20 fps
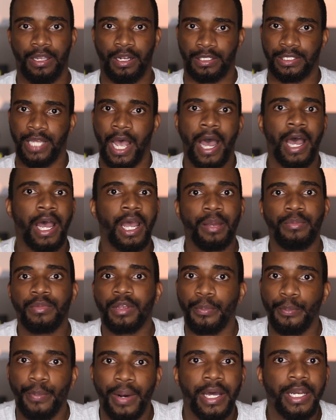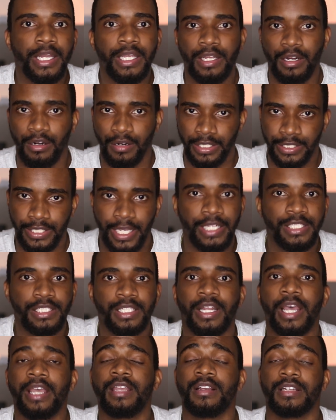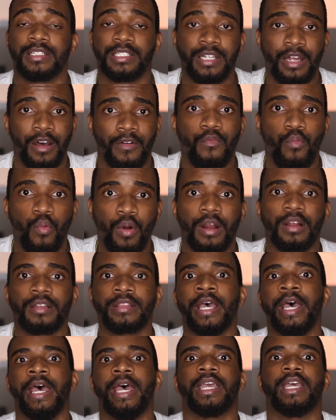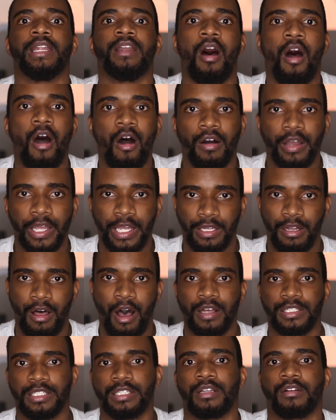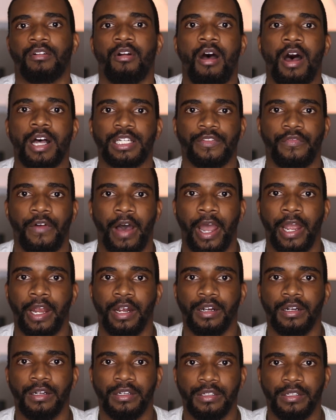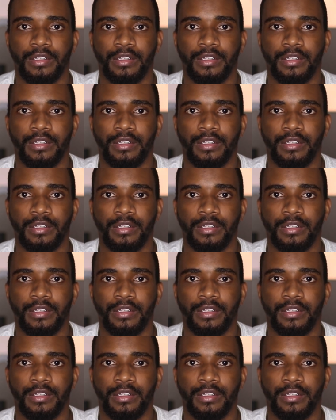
your time, your money, your attention, and your self-worth can all get lost in the crossfire.